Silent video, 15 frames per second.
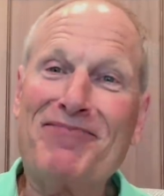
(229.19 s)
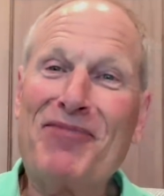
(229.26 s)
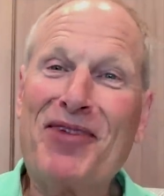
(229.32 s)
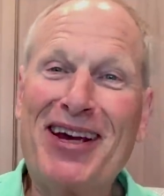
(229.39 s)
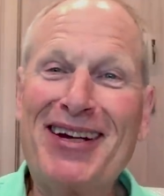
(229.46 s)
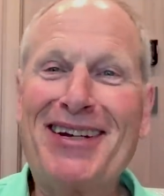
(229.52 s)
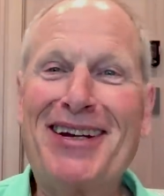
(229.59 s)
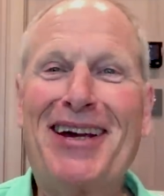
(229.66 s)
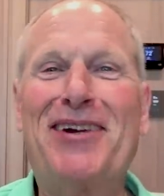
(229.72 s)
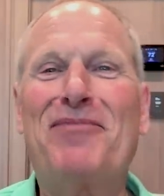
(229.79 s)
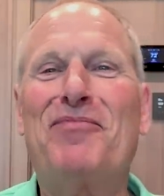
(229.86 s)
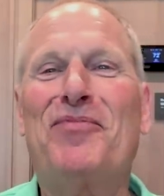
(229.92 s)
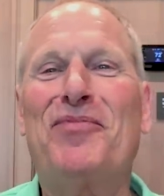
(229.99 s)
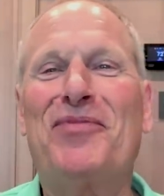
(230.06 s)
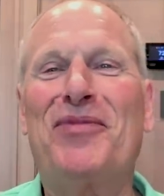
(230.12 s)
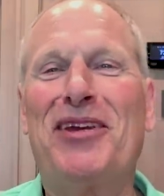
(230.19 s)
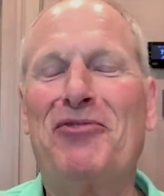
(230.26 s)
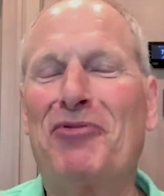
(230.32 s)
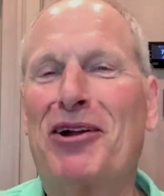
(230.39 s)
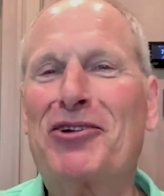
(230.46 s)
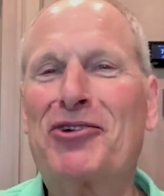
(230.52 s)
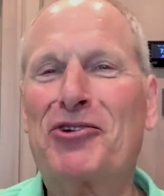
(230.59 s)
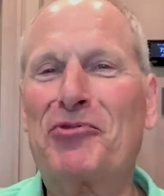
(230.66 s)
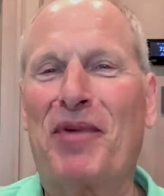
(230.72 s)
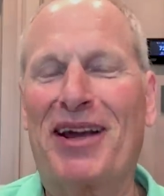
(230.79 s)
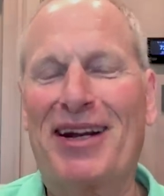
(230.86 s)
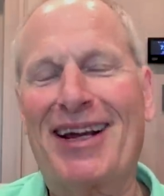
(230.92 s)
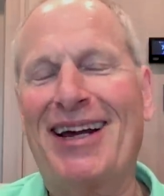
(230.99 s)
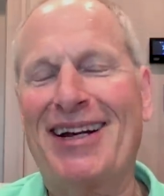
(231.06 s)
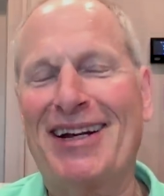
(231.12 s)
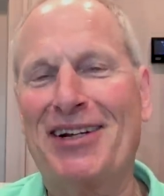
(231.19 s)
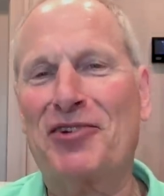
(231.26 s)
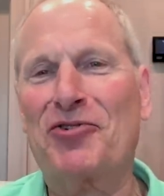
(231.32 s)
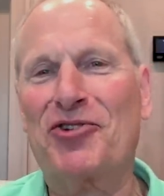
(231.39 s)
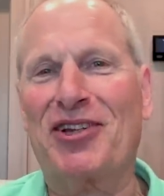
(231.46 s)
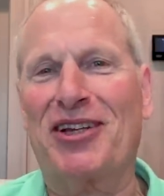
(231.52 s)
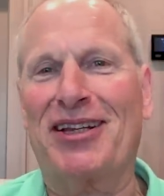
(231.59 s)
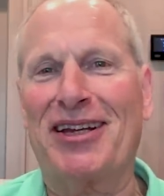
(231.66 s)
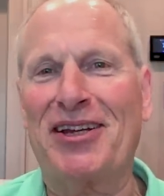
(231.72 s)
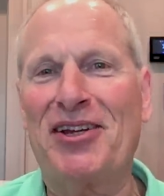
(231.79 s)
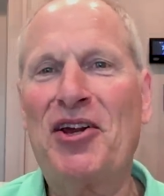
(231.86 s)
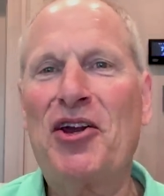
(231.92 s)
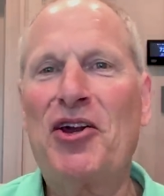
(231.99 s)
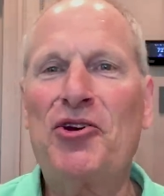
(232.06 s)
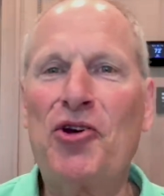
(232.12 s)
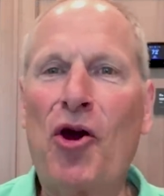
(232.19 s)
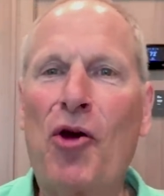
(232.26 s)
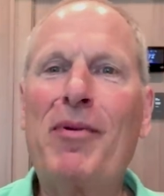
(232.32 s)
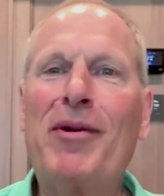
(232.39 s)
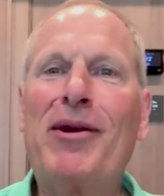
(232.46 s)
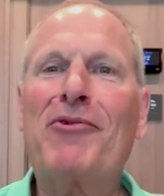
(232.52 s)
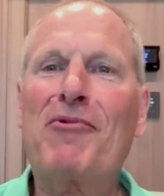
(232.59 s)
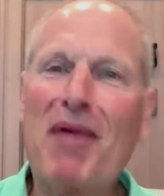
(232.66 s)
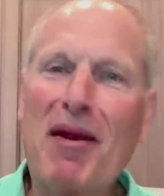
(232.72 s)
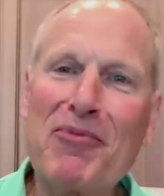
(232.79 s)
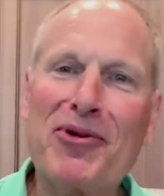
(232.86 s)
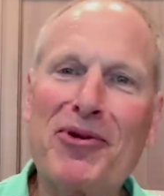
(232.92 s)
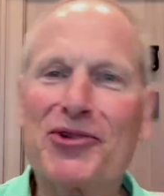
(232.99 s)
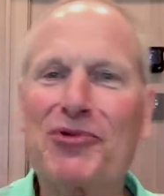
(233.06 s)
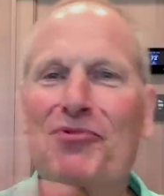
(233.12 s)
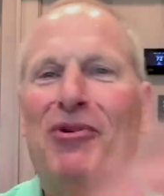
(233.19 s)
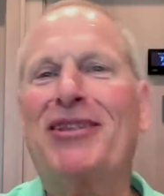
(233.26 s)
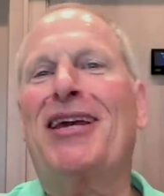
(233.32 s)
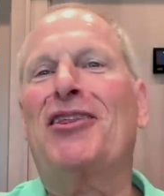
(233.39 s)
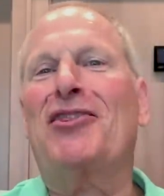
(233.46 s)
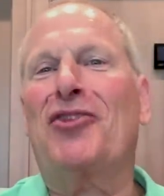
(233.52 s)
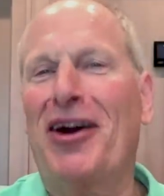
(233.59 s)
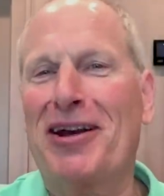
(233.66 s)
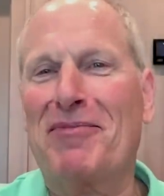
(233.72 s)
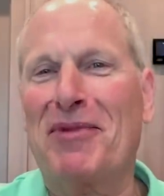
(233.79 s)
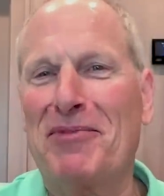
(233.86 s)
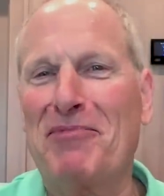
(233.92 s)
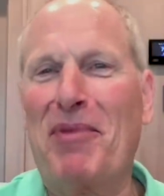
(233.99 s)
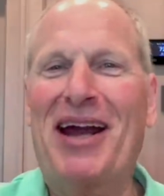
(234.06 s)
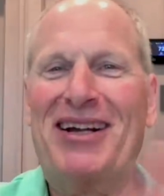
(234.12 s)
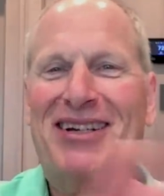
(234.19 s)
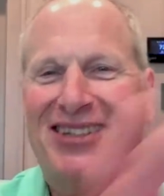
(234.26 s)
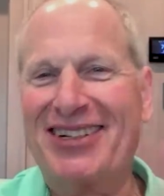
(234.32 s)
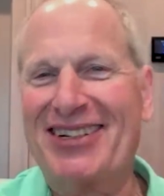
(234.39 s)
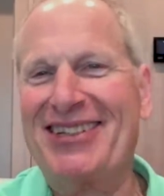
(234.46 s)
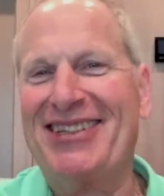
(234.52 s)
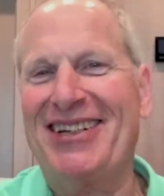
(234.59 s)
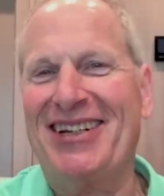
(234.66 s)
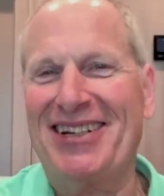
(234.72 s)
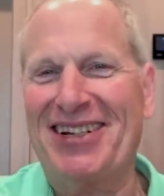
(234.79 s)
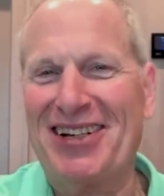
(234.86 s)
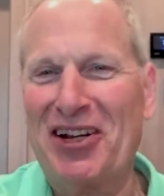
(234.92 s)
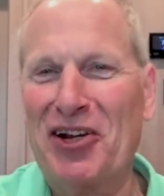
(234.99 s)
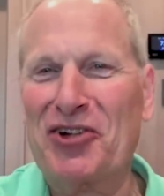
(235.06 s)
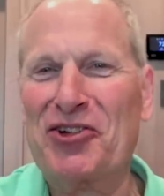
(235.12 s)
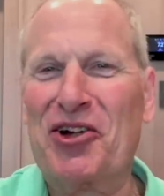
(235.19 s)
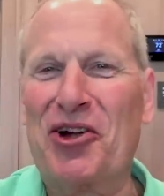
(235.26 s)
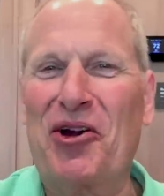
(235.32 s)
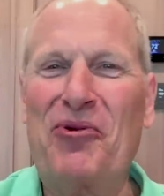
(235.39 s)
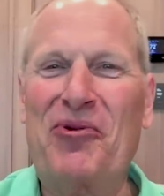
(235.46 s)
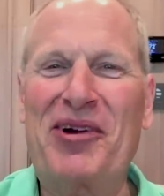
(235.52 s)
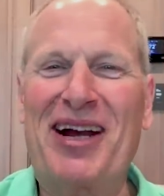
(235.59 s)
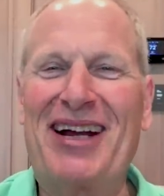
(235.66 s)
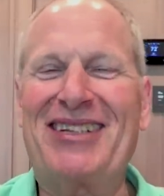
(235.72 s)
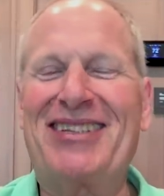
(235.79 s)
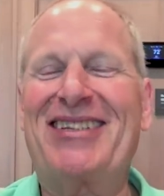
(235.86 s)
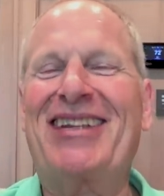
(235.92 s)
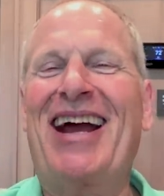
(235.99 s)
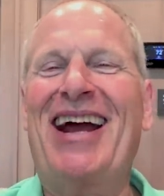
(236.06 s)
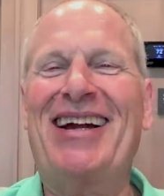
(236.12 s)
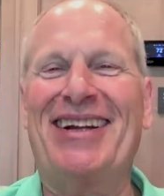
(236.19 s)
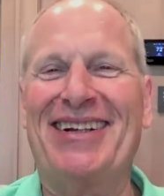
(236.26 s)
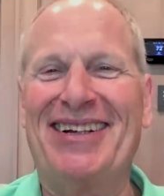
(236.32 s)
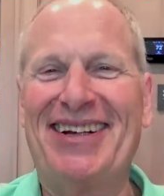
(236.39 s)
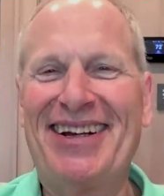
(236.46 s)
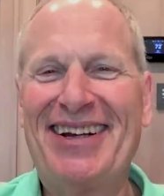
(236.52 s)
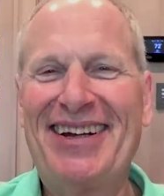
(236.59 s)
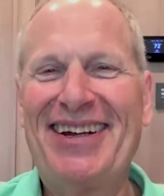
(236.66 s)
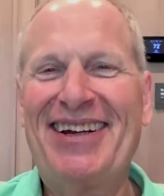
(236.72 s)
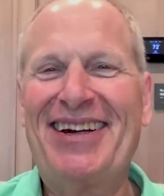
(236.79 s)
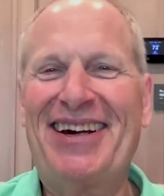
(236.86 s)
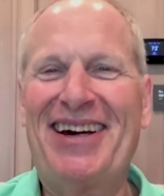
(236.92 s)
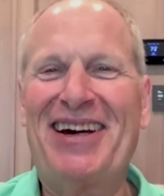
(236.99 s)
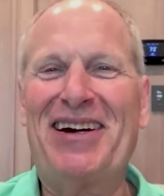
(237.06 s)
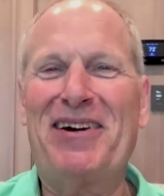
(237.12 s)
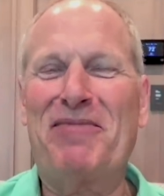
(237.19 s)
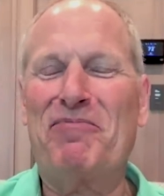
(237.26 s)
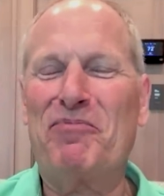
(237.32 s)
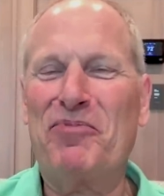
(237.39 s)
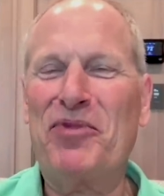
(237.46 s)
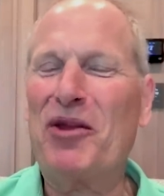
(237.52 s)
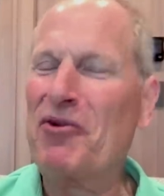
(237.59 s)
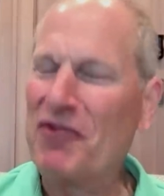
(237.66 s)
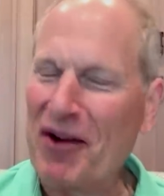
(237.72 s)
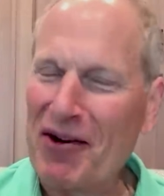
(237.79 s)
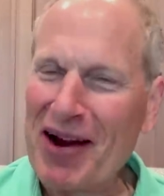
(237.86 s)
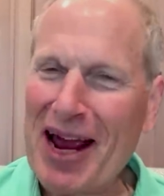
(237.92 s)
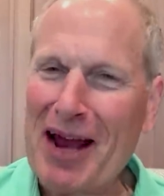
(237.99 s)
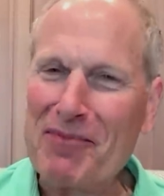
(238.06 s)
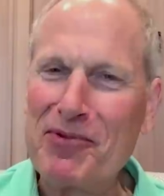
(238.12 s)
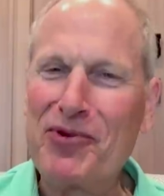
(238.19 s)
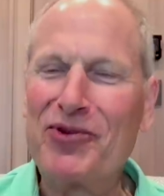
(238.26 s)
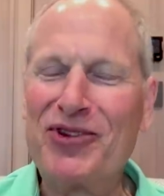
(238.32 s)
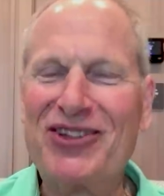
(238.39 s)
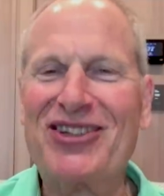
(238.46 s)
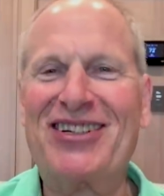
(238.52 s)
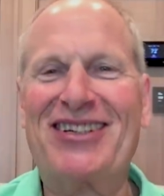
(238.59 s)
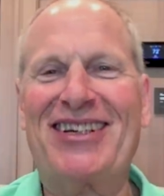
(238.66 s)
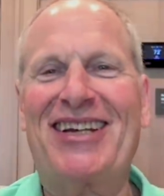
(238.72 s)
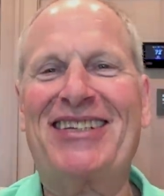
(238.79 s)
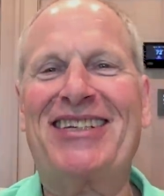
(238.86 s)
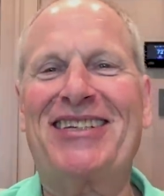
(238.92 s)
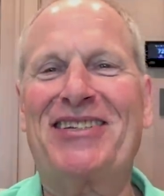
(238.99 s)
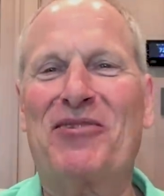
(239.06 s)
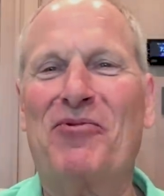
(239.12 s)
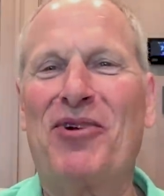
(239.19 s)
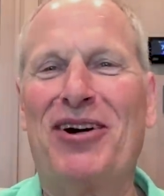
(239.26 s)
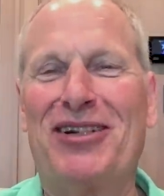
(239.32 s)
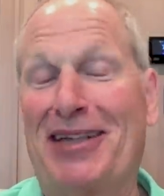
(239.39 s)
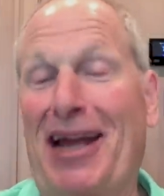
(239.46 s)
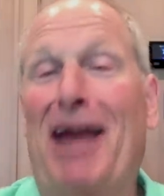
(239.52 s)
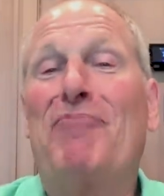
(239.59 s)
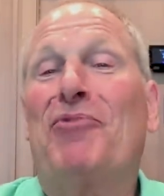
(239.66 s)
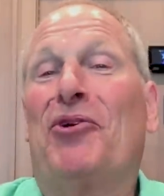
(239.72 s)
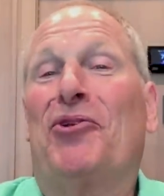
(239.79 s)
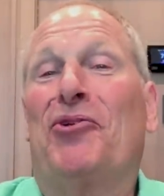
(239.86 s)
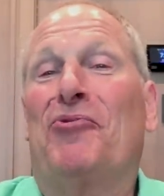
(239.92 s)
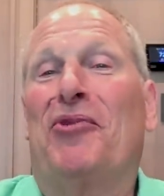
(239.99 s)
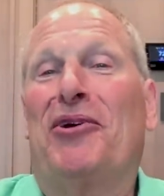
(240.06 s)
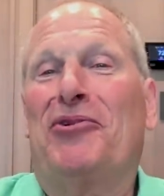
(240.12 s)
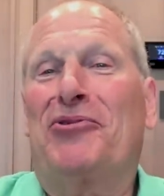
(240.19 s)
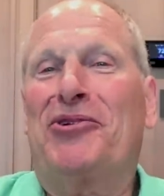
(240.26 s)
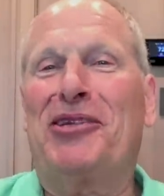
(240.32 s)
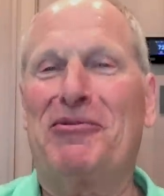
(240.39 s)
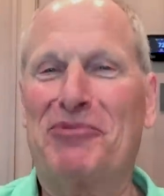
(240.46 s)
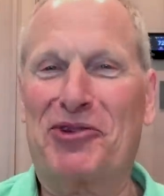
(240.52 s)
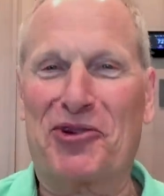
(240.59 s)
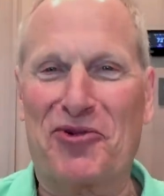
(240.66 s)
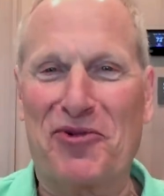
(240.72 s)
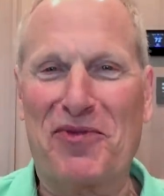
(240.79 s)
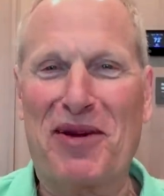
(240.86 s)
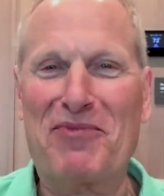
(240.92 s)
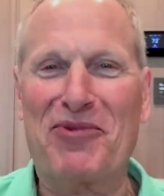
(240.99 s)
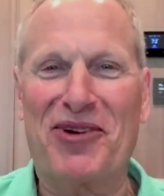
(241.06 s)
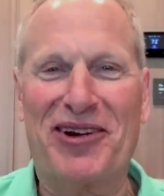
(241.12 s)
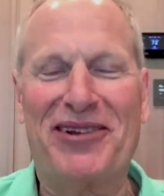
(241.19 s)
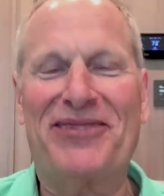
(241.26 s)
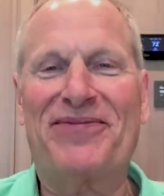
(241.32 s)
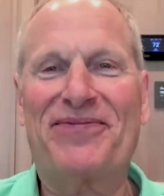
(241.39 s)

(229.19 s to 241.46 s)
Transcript: And uh, in retrospect, kind of interestingly, nobody remembers what they thought of me back 16 years ago when I had started. Um, they were very happy with the success mm-hmm. as it was. I'm the only one who seems to remember it.